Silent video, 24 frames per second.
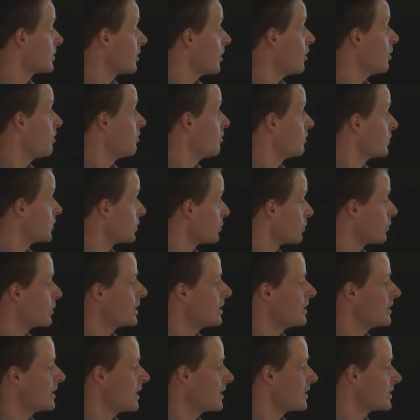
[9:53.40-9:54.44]
come to
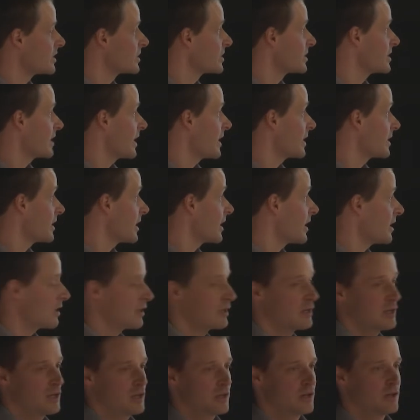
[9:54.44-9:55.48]
really understand
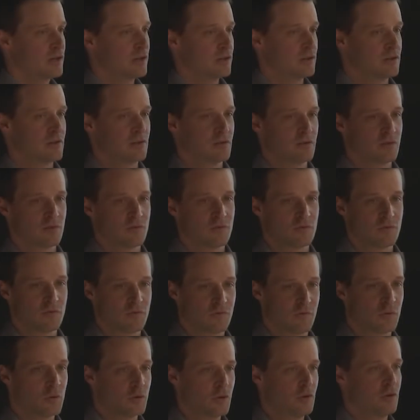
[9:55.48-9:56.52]

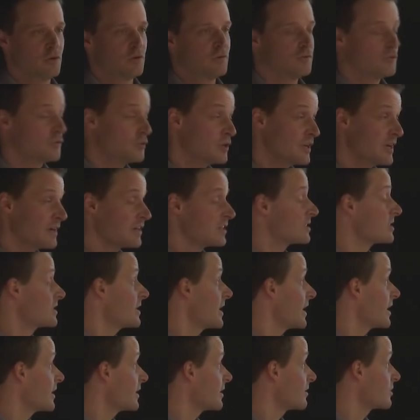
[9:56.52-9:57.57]
fully
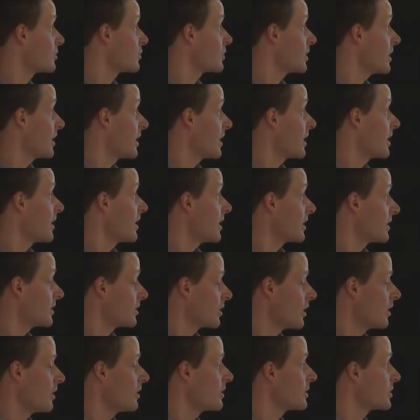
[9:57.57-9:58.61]
understand a
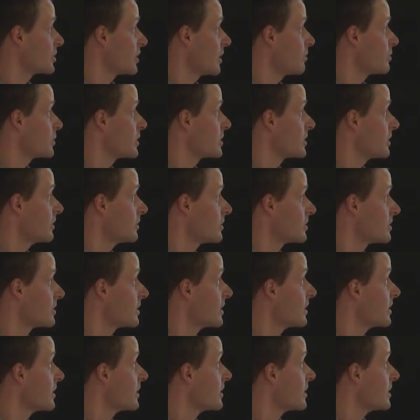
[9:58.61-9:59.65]
colored gemstones
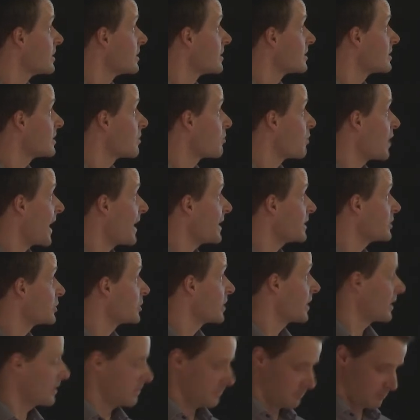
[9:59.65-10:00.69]
supply
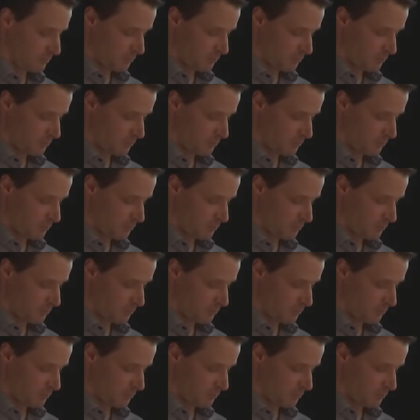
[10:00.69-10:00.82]
chain.